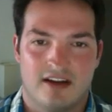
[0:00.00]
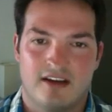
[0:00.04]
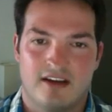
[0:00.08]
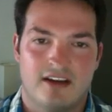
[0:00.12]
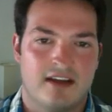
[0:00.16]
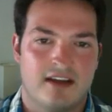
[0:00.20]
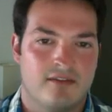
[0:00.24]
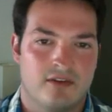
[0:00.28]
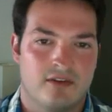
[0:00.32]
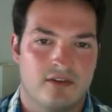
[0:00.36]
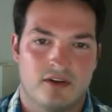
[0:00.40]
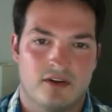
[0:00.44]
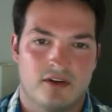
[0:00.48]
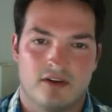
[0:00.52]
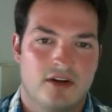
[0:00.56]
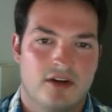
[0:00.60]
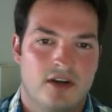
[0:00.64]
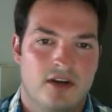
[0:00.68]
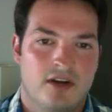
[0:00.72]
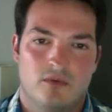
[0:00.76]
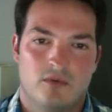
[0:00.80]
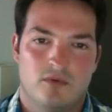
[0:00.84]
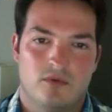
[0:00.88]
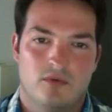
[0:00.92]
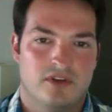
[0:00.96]
I never
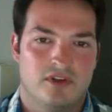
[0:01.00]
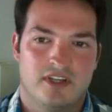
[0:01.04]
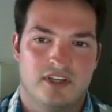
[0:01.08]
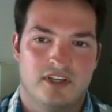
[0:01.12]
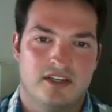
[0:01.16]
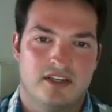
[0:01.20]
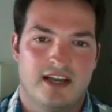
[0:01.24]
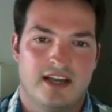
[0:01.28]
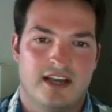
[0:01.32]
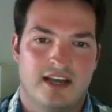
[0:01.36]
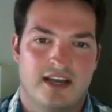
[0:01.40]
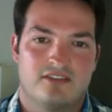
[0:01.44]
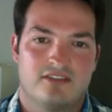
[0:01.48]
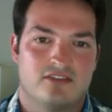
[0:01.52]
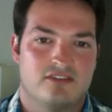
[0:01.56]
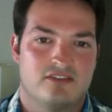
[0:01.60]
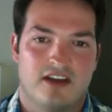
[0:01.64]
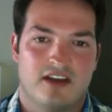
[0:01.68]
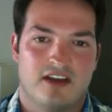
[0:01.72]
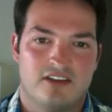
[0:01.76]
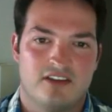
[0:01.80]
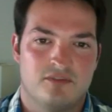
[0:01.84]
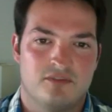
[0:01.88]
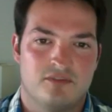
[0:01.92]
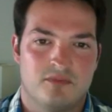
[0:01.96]
really
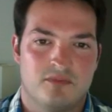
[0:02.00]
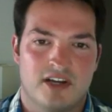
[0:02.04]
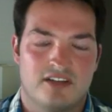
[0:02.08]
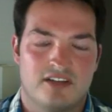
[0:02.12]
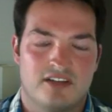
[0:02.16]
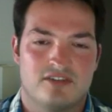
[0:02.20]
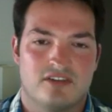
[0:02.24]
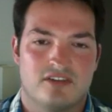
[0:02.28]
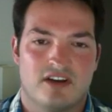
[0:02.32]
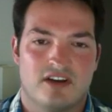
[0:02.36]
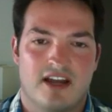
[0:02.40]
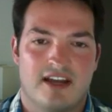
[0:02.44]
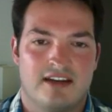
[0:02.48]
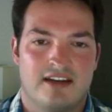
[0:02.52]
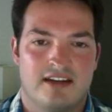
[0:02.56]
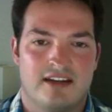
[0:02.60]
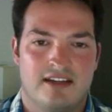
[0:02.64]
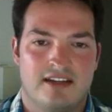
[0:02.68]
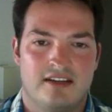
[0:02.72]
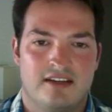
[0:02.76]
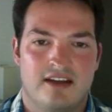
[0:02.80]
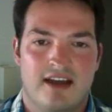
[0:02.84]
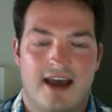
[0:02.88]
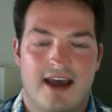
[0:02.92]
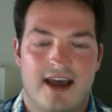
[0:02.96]
exercised much or had
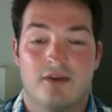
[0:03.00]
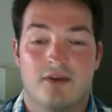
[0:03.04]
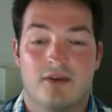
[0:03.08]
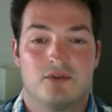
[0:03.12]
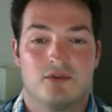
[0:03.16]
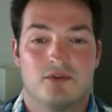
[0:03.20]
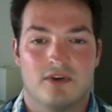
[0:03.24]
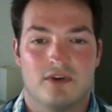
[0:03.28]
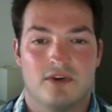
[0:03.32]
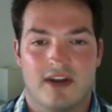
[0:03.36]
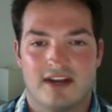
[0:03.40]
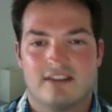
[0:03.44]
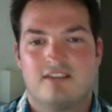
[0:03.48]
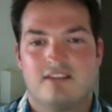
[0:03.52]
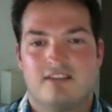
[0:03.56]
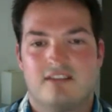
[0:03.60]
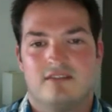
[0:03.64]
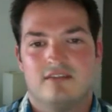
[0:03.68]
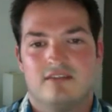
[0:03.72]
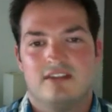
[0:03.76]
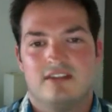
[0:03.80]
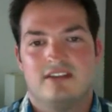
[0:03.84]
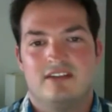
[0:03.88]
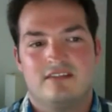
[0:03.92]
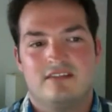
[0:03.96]
any outdoor activities.